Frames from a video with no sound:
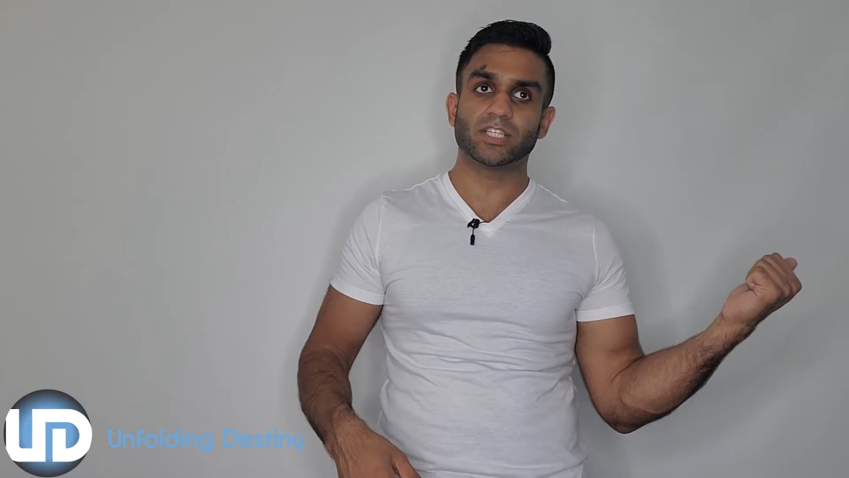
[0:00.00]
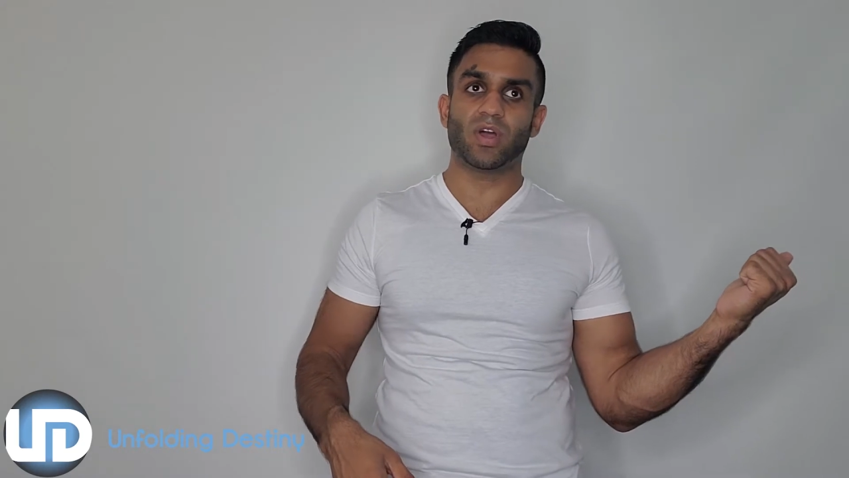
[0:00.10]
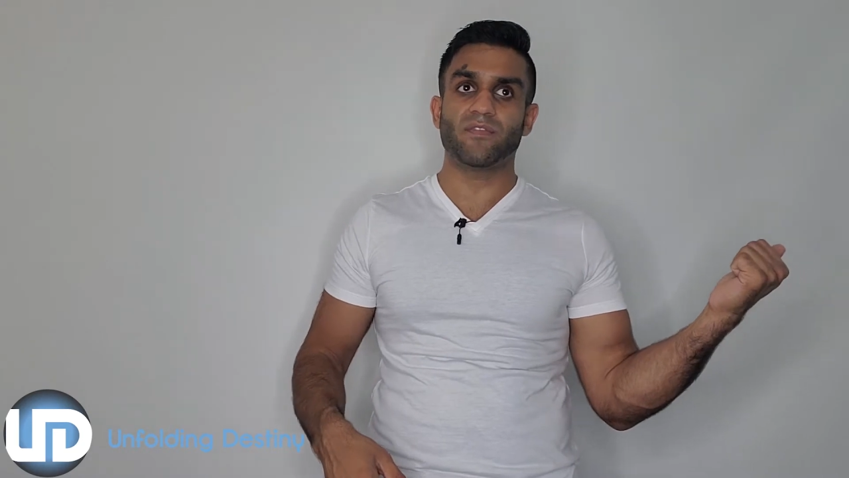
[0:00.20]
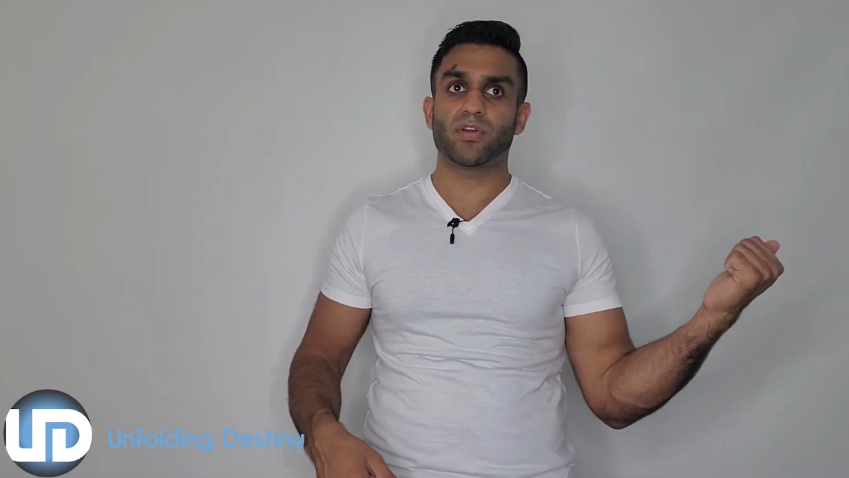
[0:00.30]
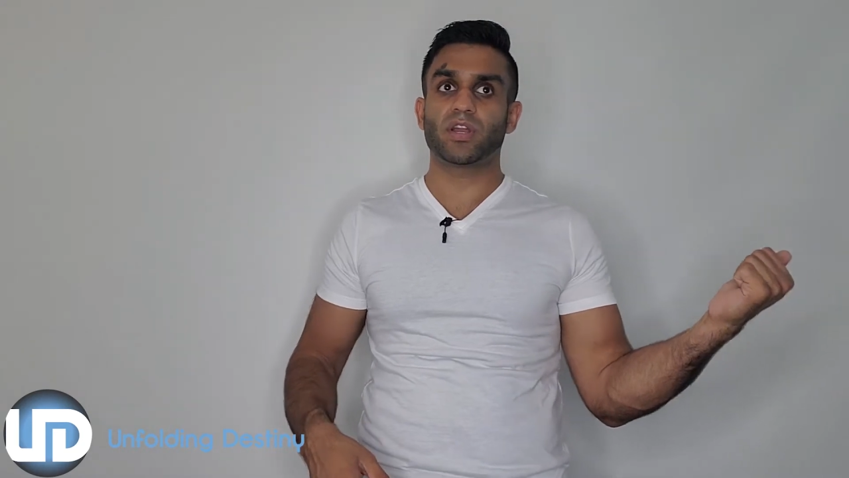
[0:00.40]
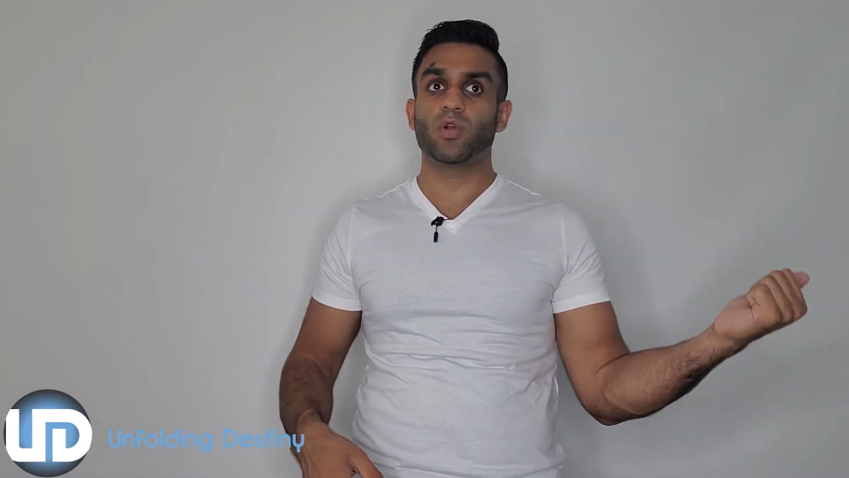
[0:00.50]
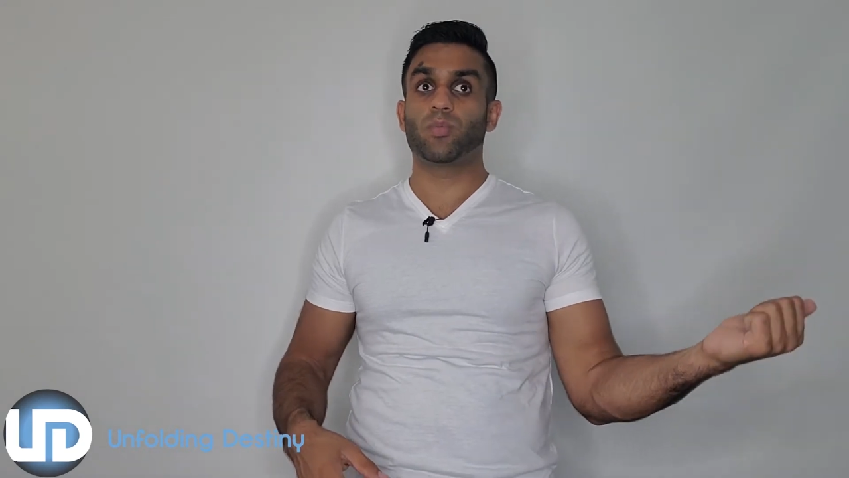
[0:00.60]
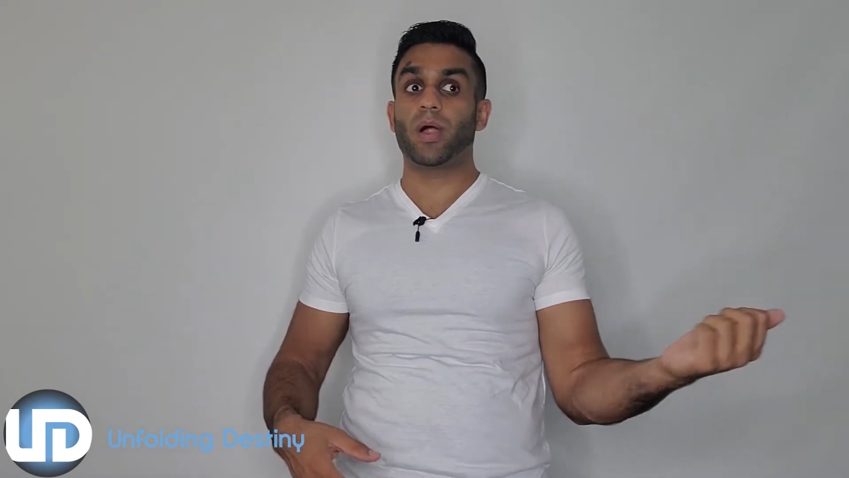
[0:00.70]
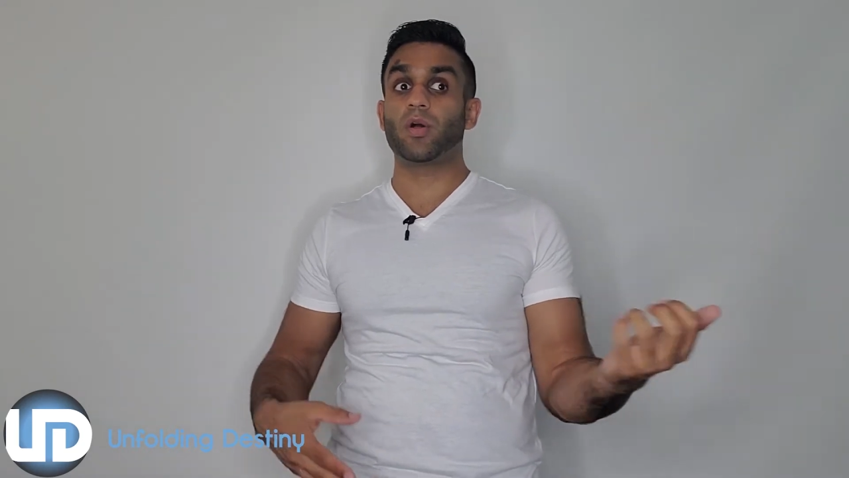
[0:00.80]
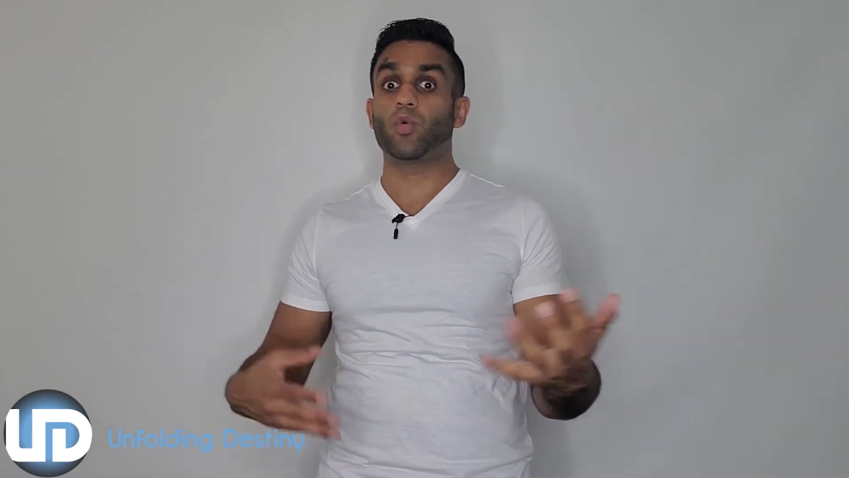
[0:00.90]
so I figured he
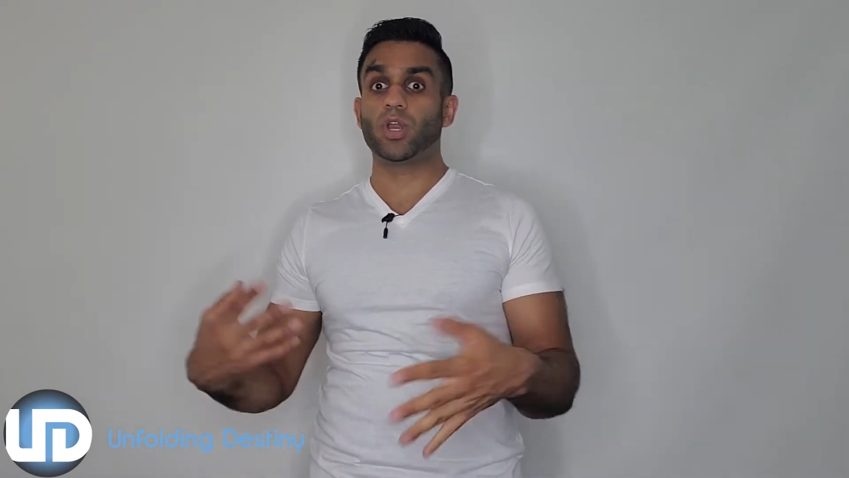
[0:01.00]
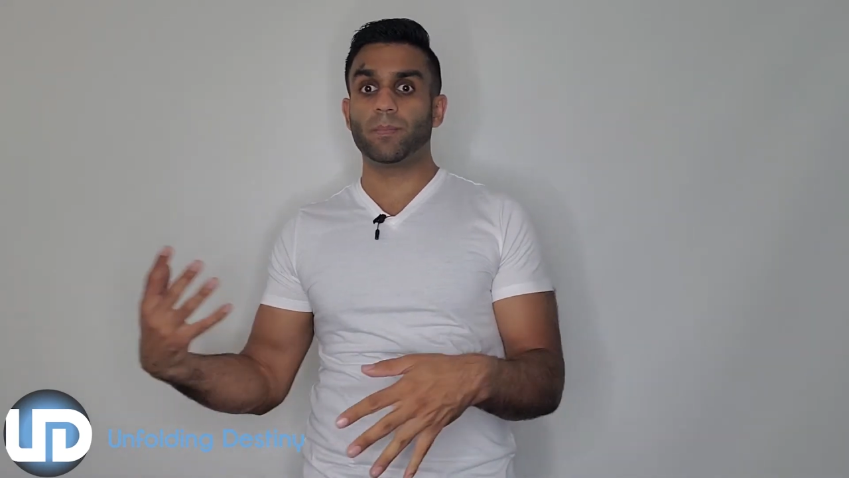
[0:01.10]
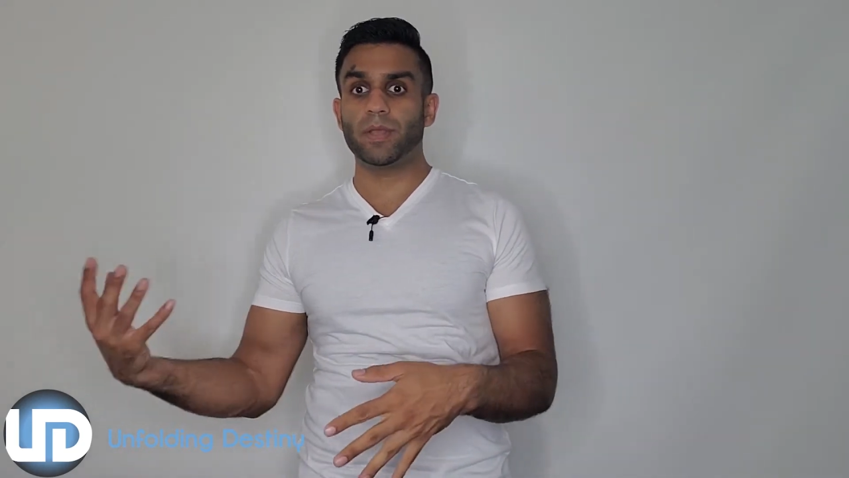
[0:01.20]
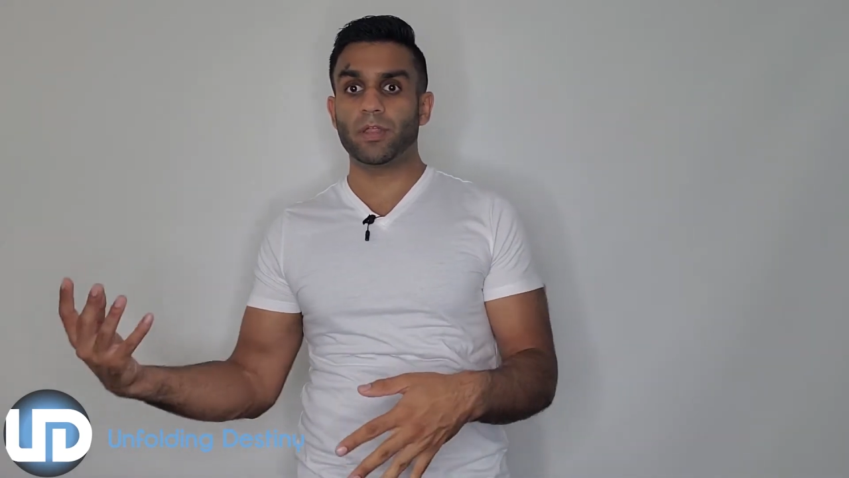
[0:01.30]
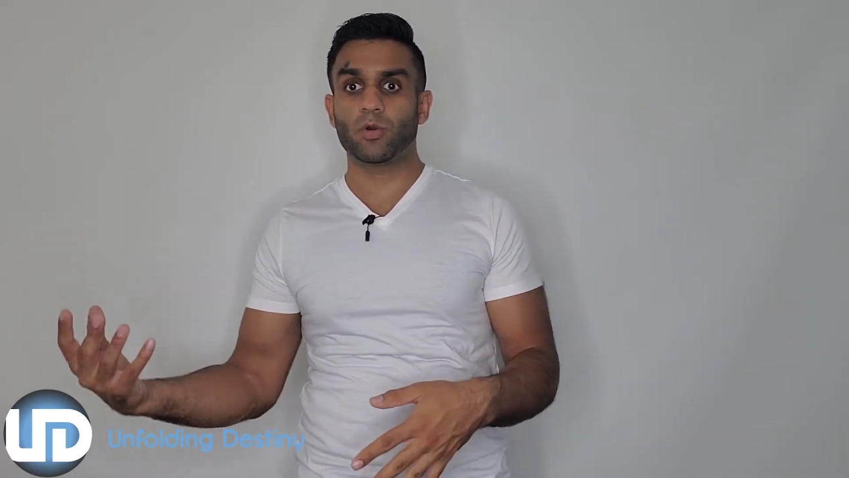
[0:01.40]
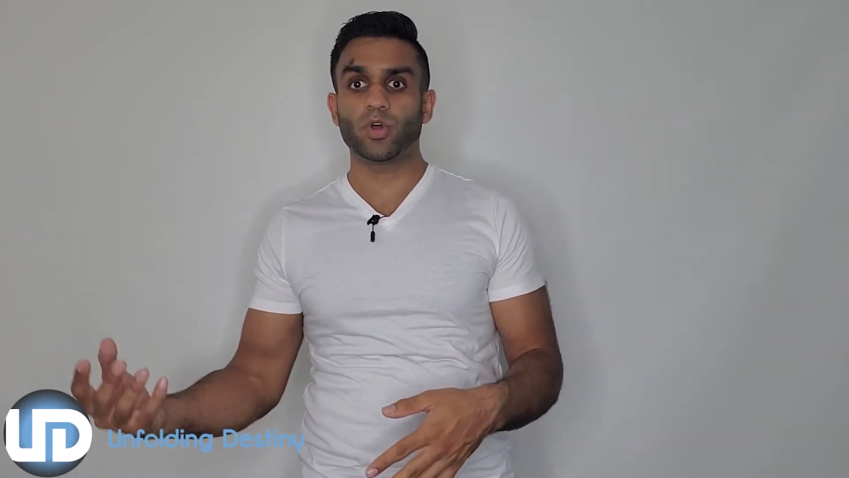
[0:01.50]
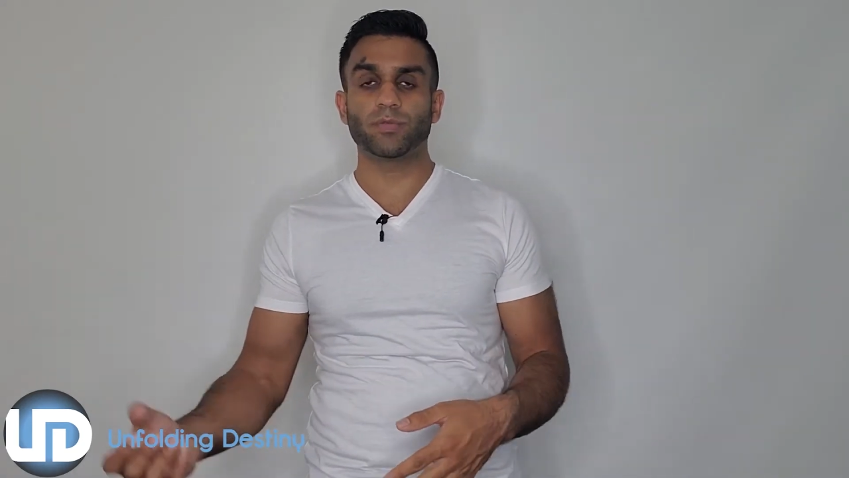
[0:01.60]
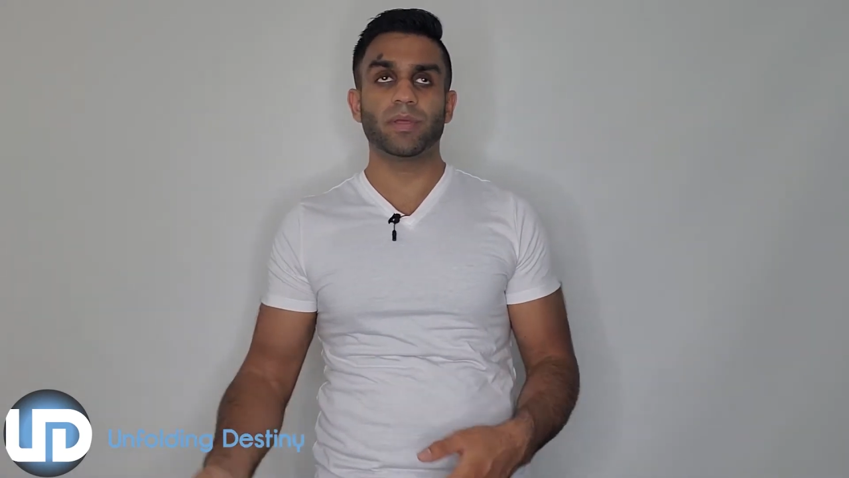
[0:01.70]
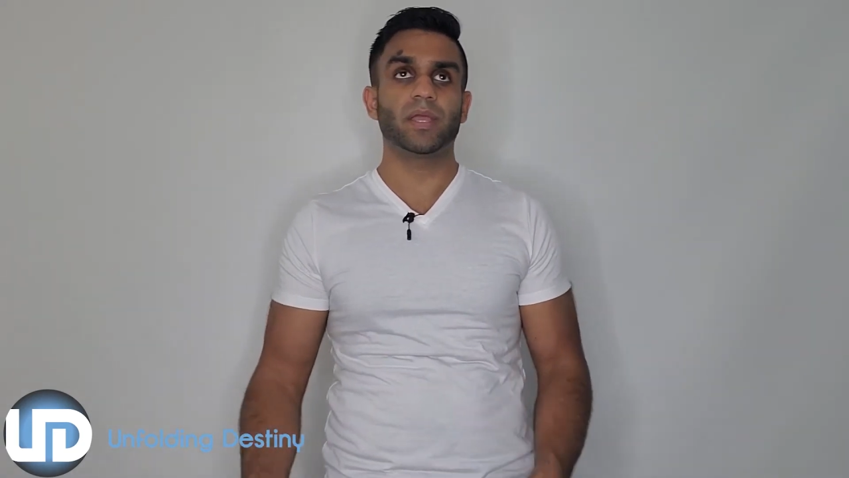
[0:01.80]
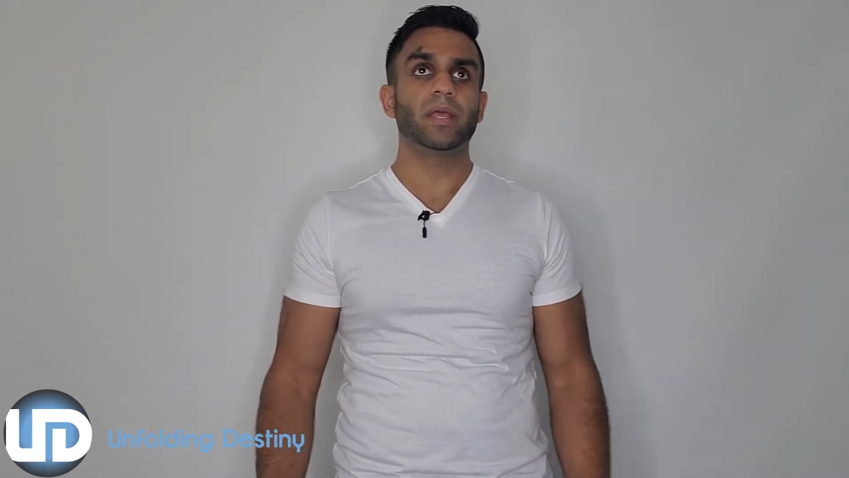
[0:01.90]
probably wouldn't be there with
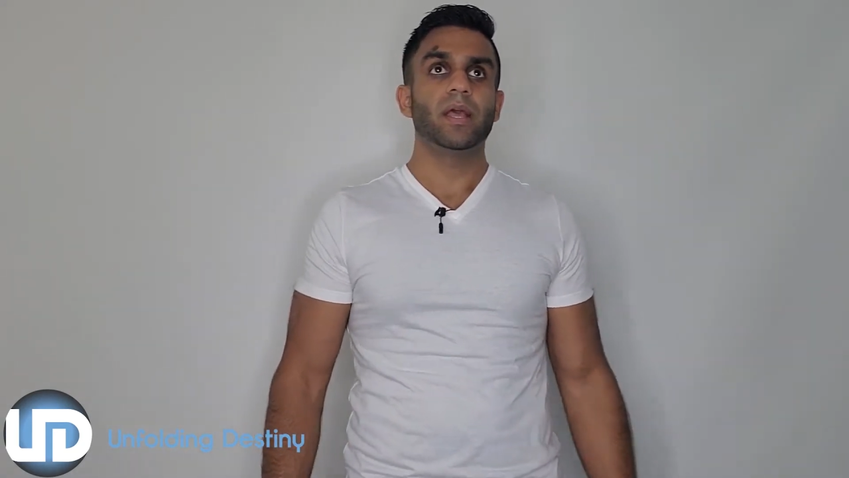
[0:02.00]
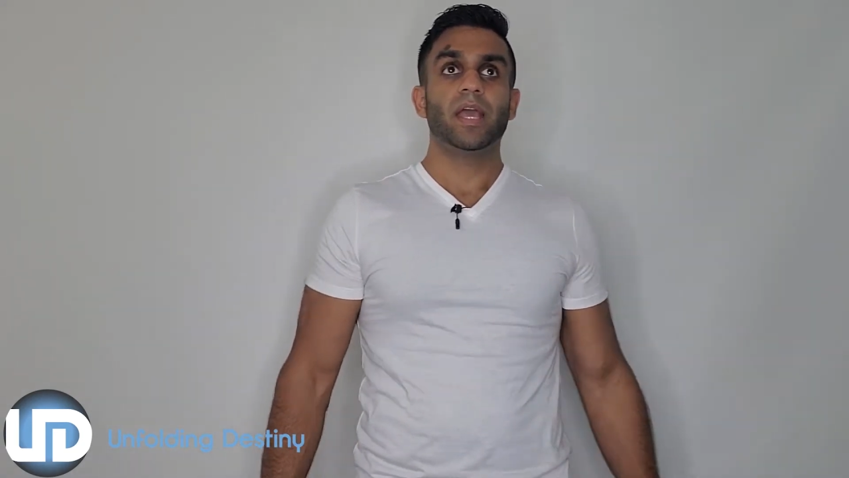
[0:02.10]
me,